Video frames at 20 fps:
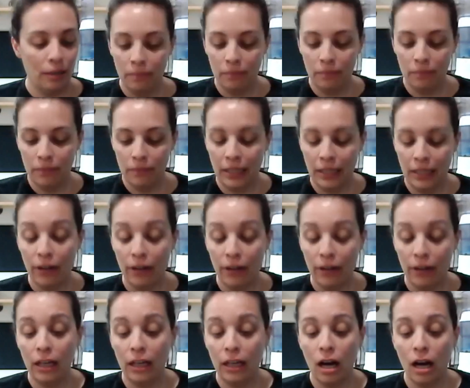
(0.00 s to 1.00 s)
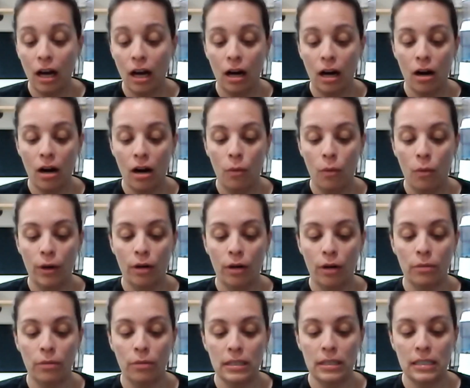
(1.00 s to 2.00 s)
Gary Young would
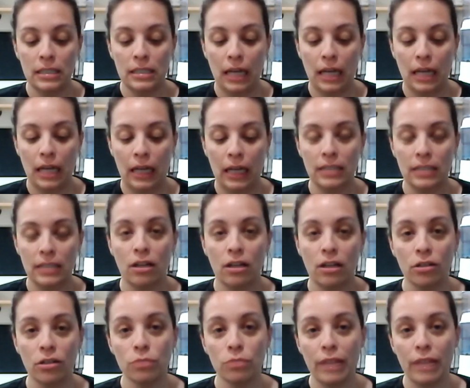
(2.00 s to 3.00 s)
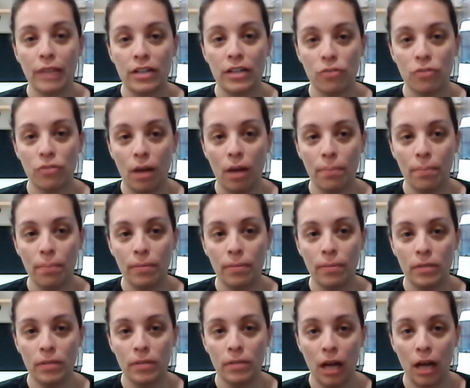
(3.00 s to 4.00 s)
always say it's called a raindrop,
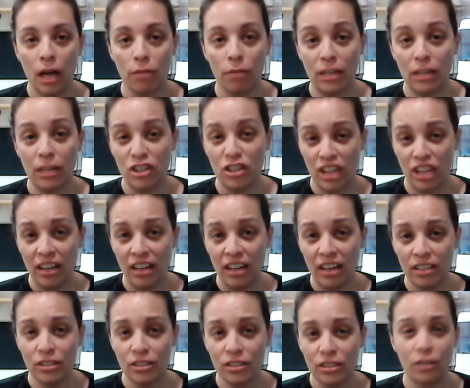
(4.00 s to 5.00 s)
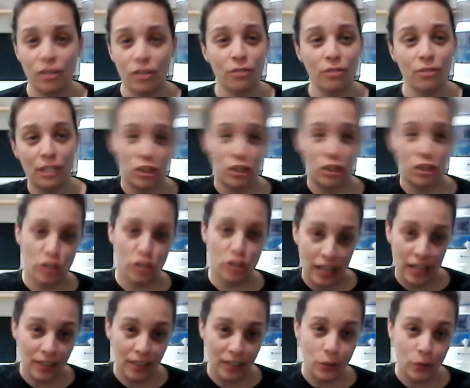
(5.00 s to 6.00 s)
not a rain shake. So you don't need to shake the
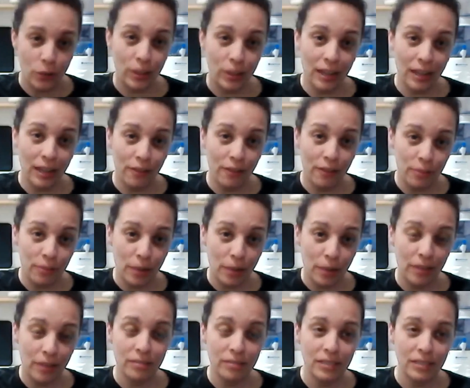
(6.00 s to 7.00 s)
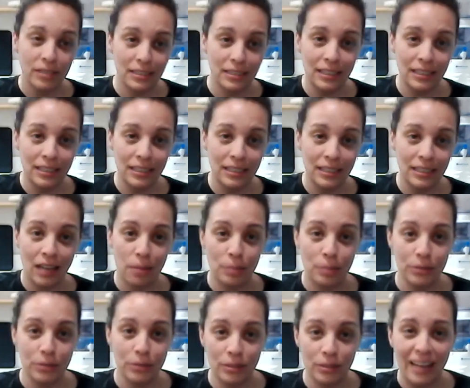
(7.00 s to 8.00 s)
oil out of the bottle. See, a lot of people
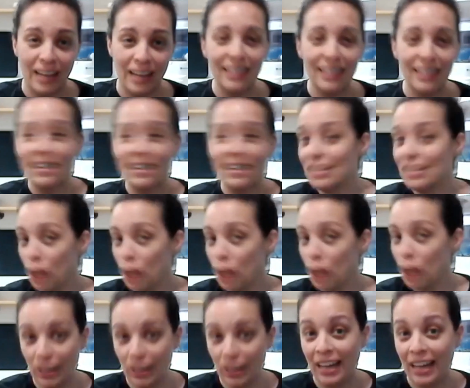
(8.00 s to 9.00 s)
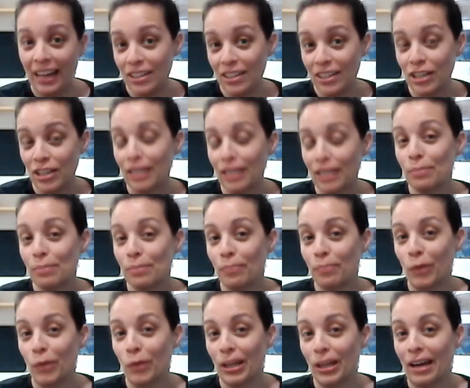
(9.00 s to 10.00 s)
do that. It's okay to shake the
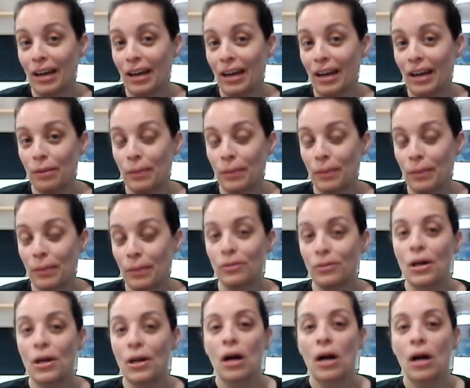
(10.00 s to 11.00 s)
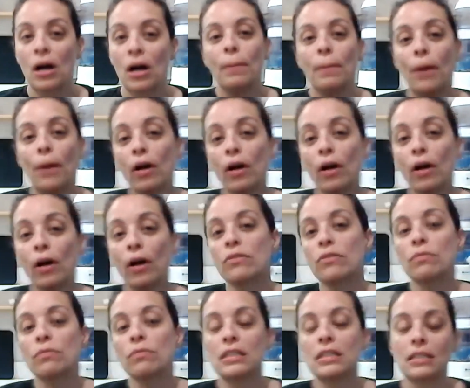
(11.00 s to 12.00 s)
oil out of the bottle. But part of the
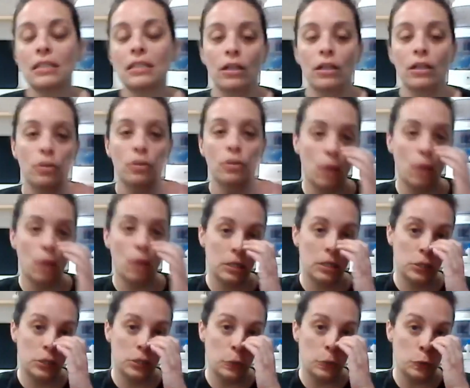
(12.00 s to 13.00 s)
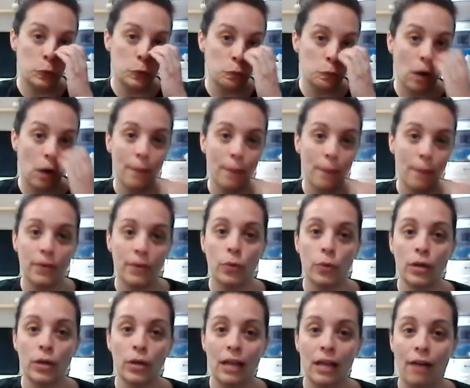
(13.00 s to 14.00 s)
reason that you want to drop an
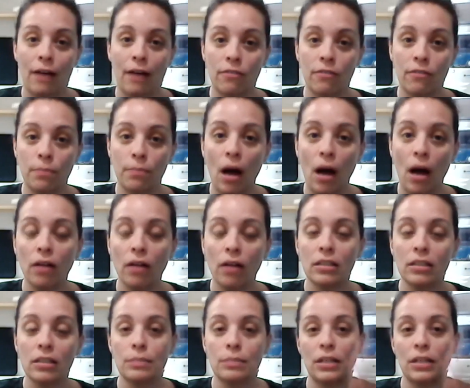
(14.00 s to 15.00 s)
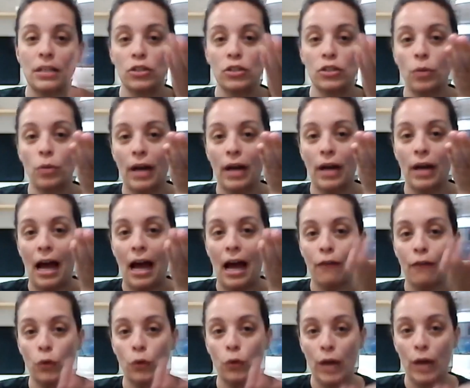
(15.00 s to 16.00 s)
oil out of the bottle is because you want to have your
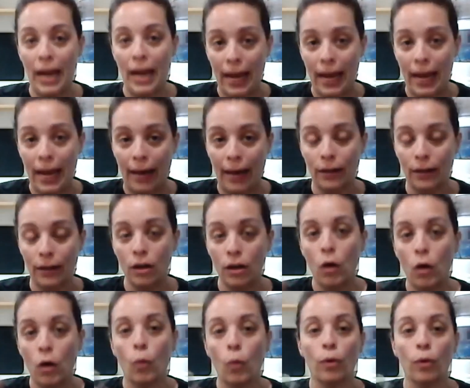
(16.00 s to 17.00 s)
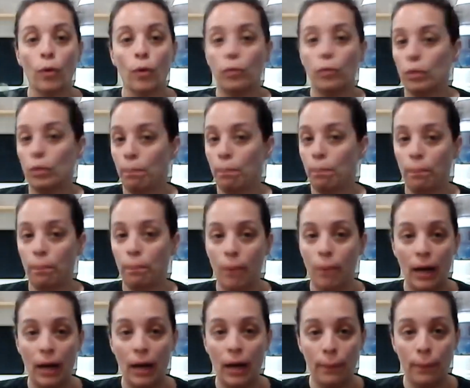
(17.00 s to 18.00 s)
hand or the body
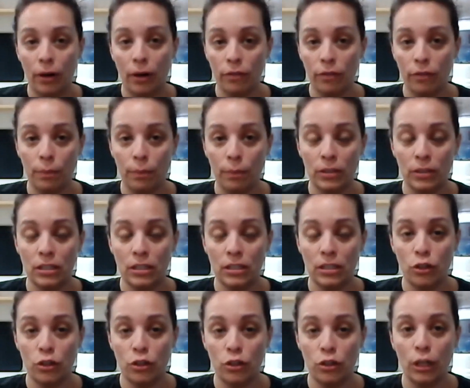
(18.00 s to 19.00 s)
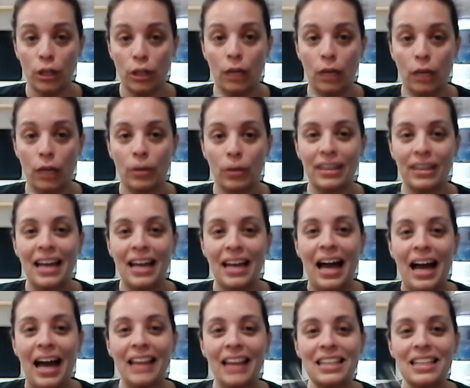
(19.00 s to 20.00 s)
part of the person that you're working with at
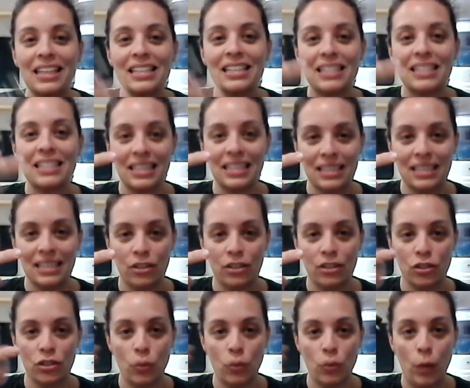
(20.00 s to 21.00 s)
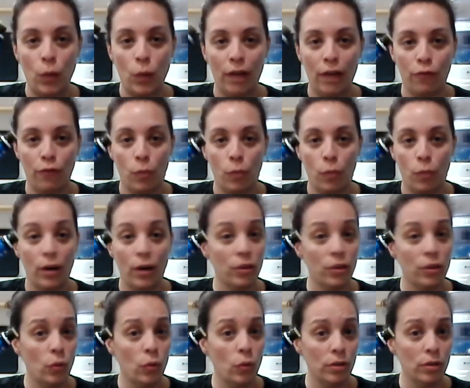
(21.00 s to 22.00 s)
least 6 inches away from where the
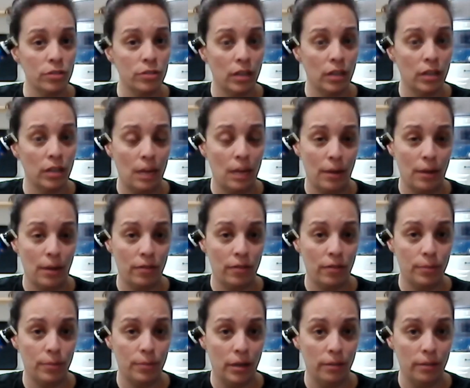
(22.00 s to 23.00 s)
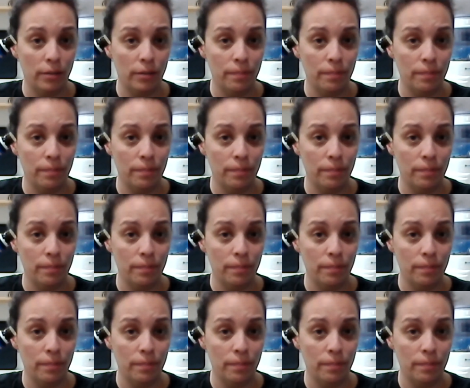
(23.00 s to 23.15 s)
oil is going to come out of the bottle.